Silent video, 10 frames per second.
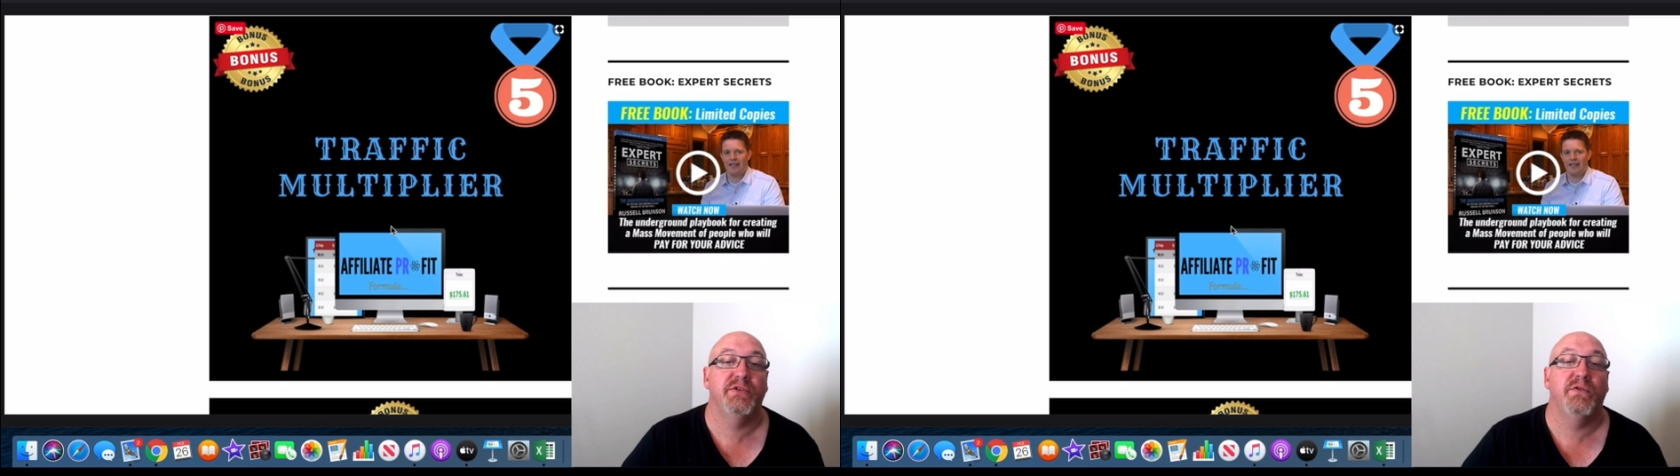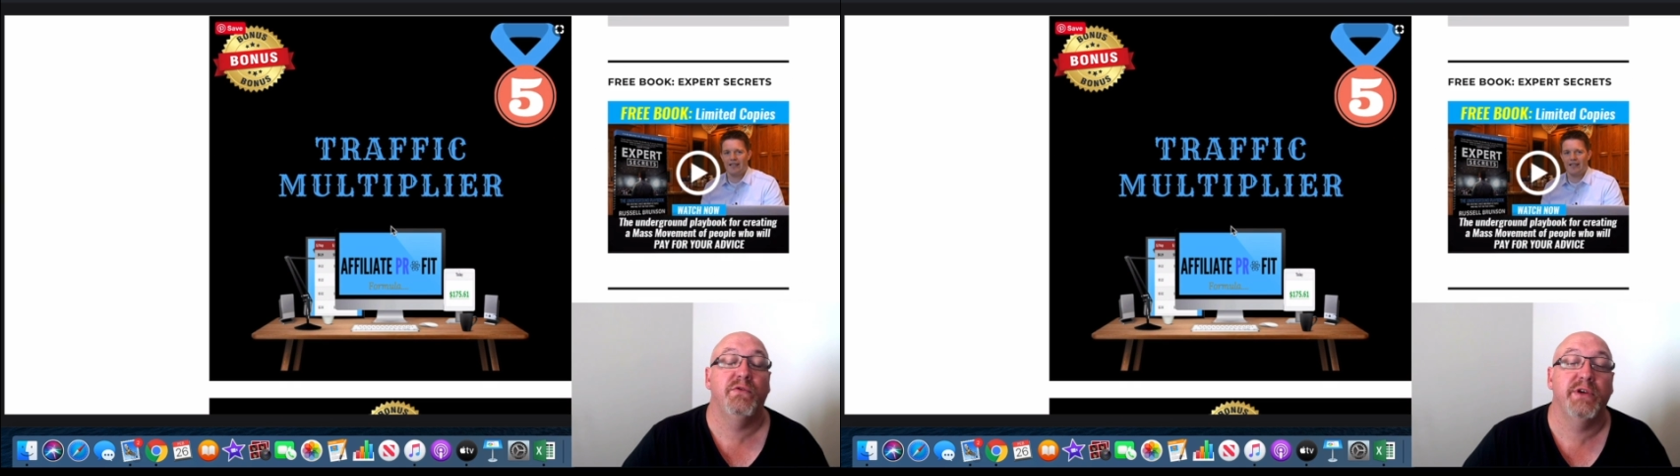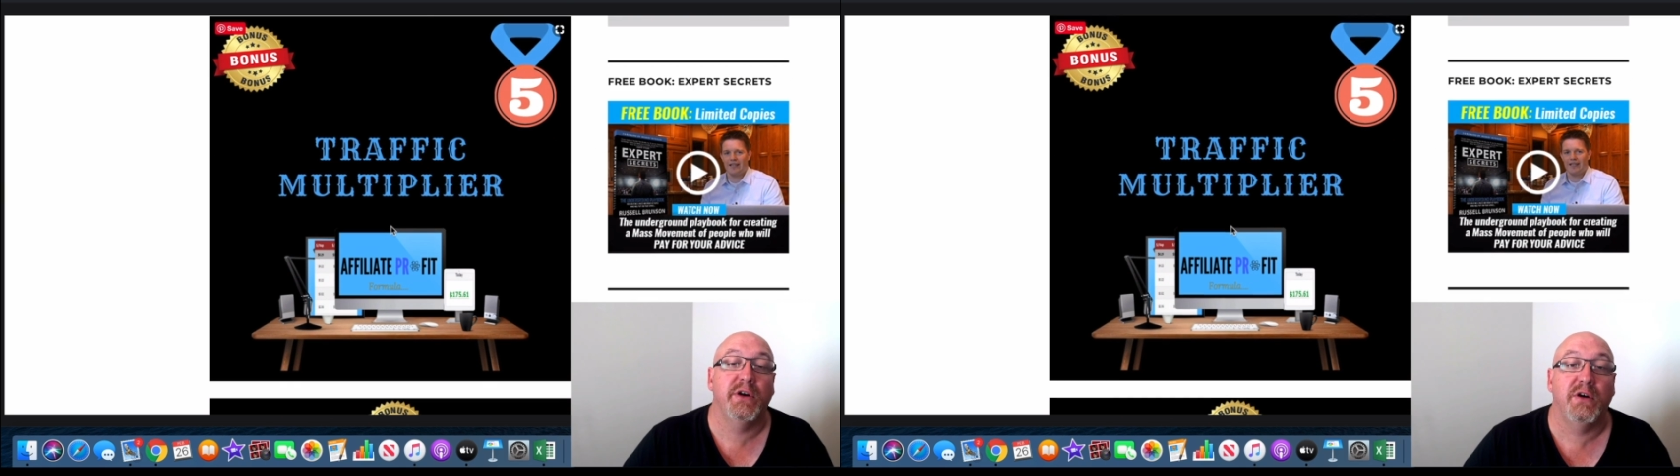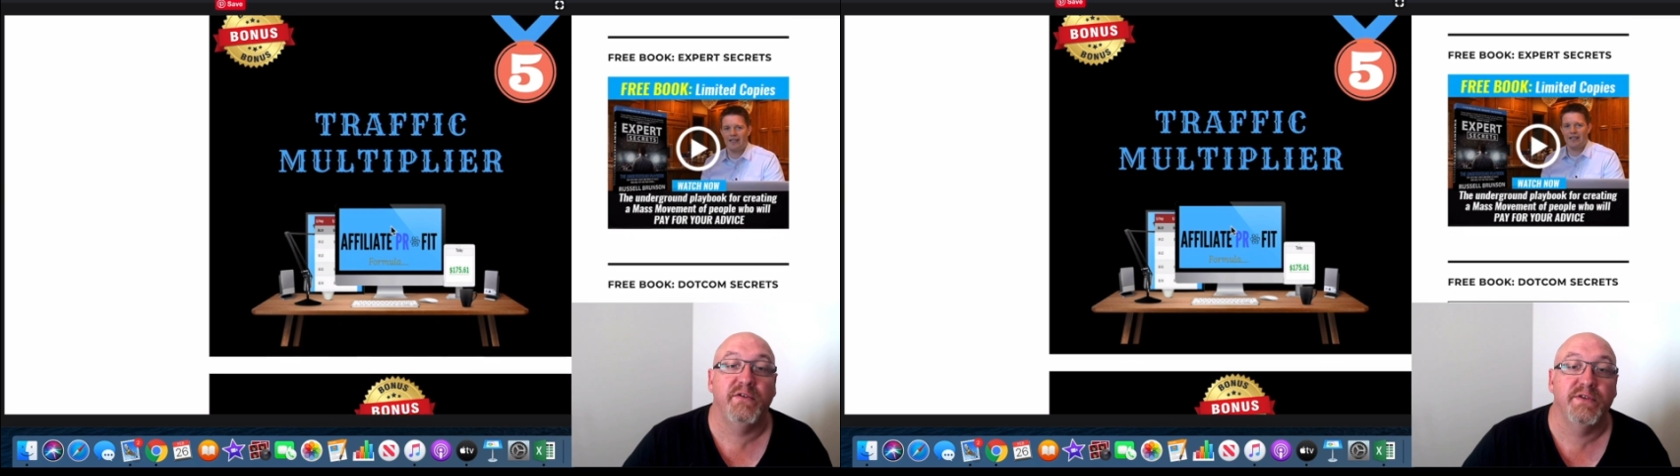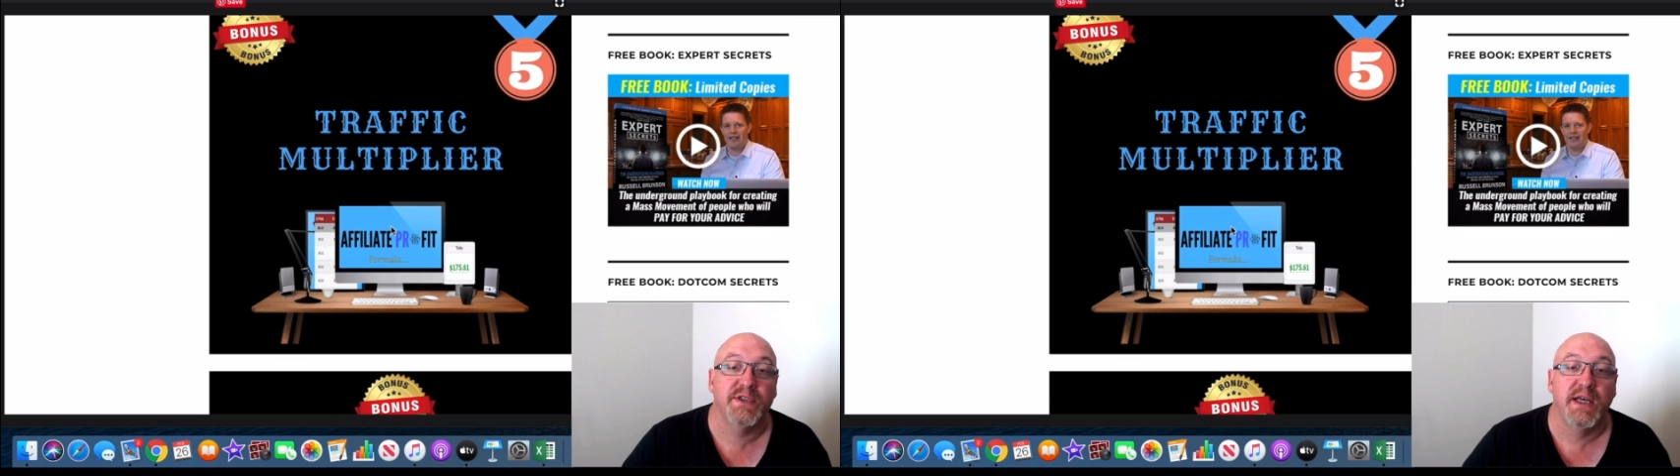to all your
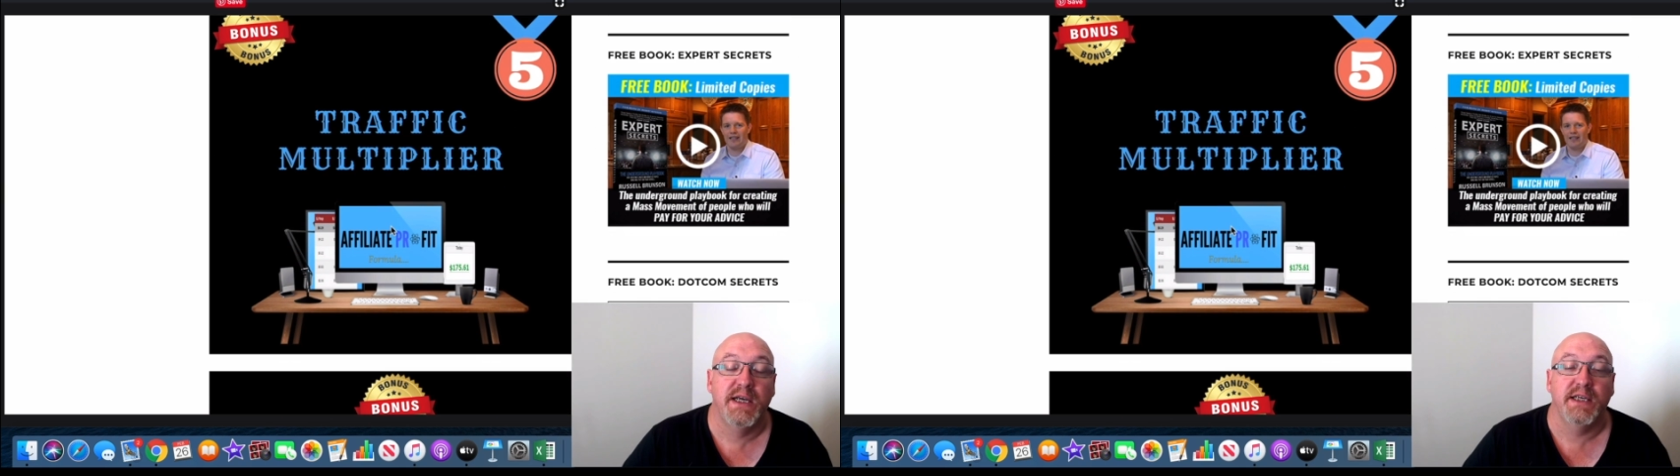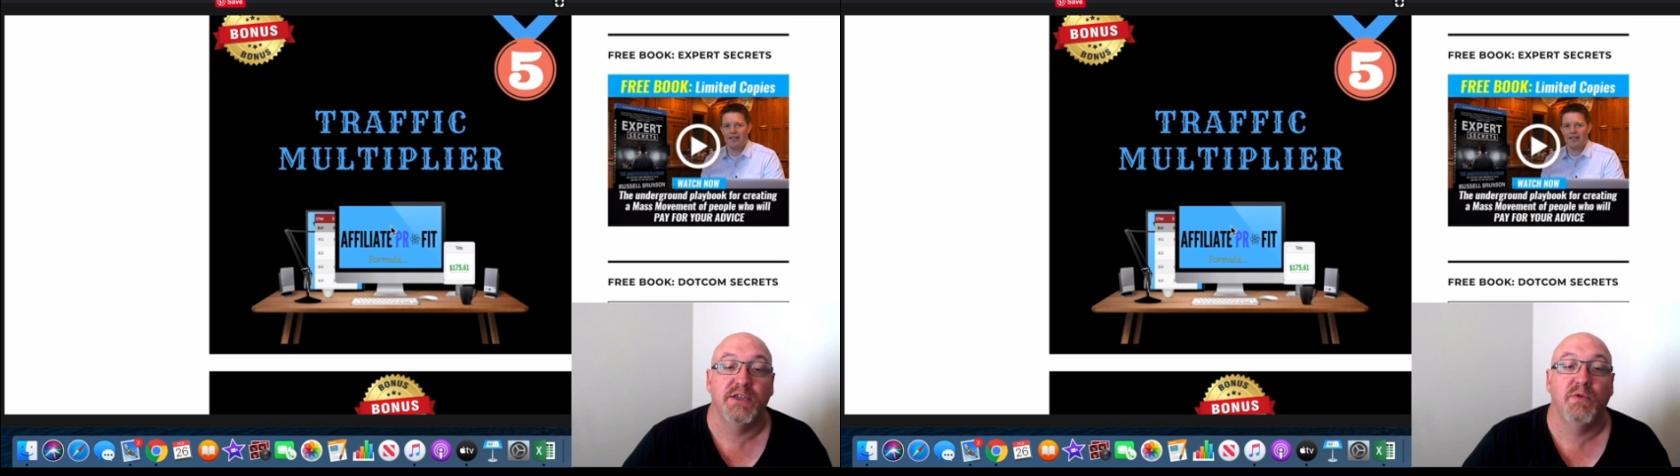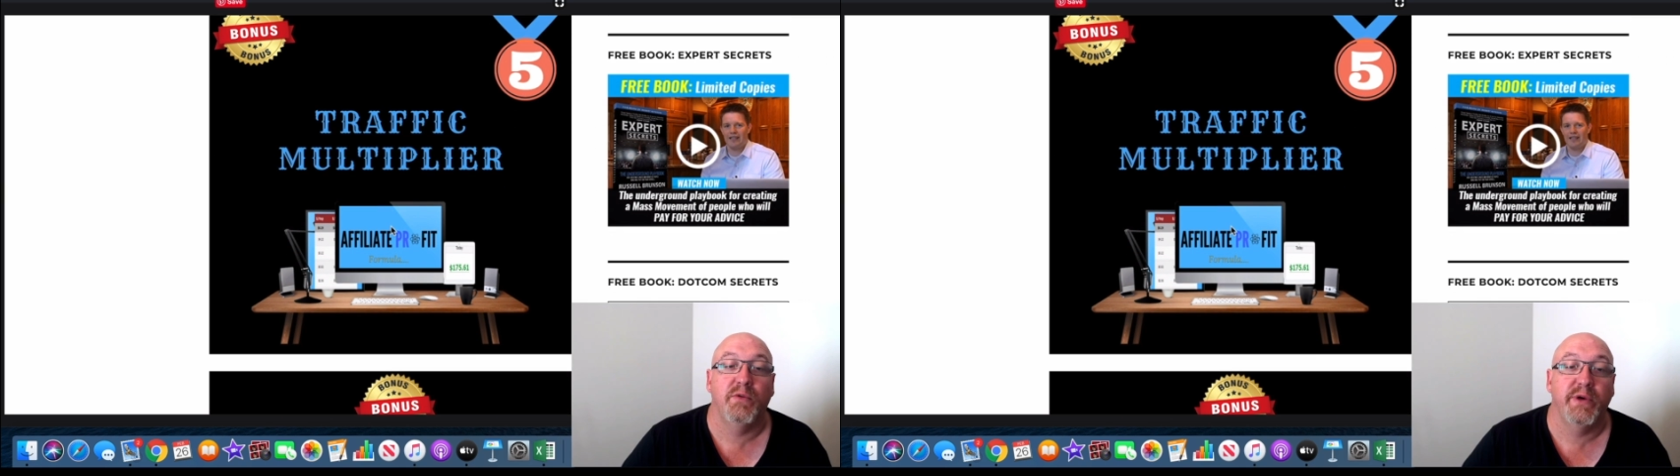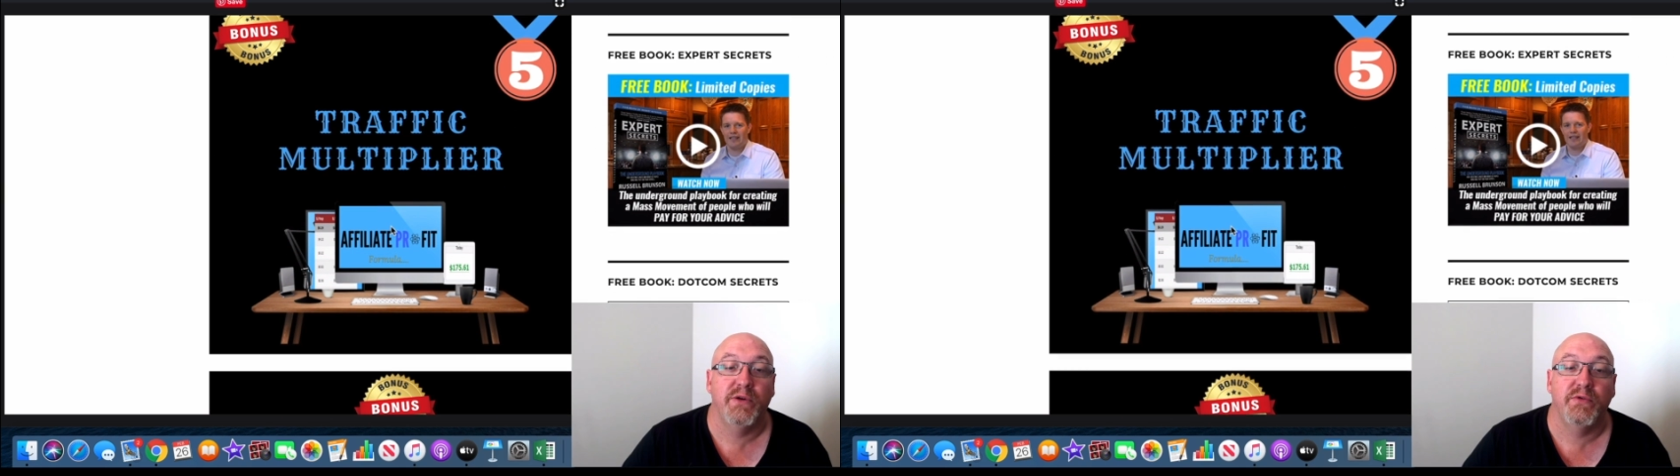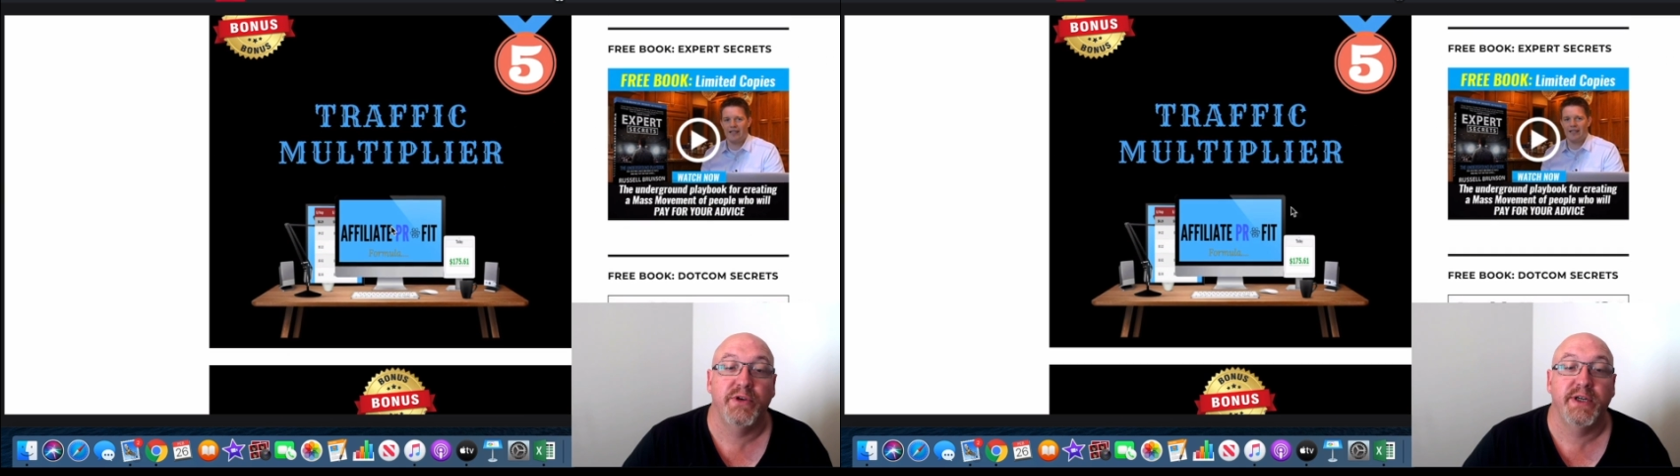offers is what we
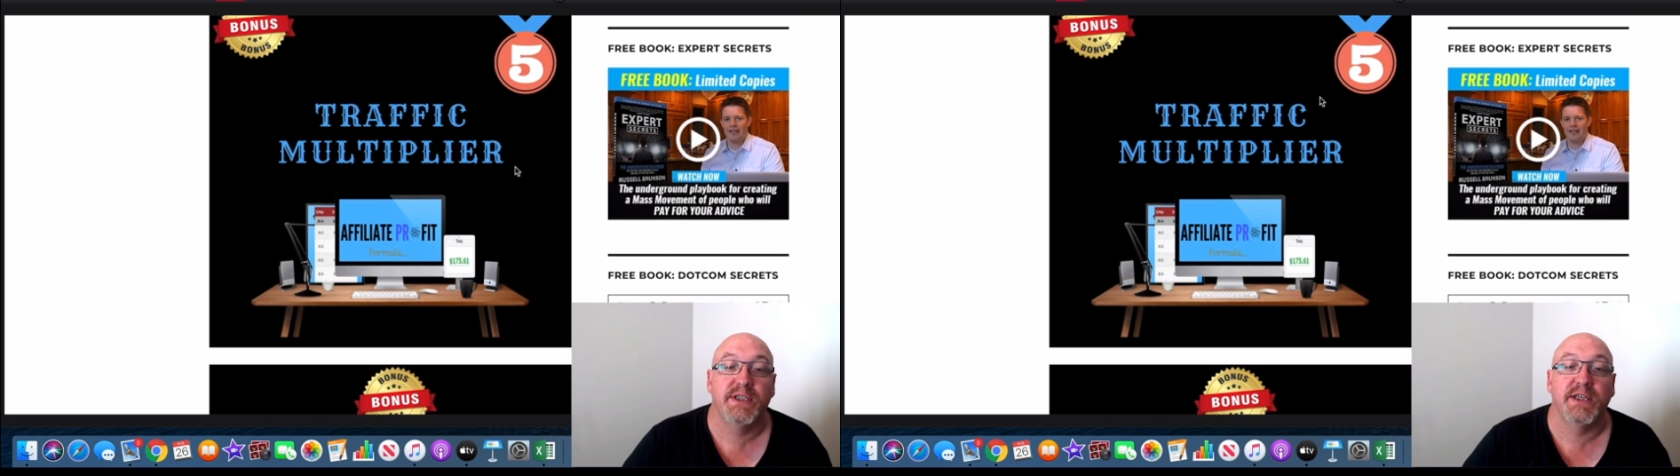all need.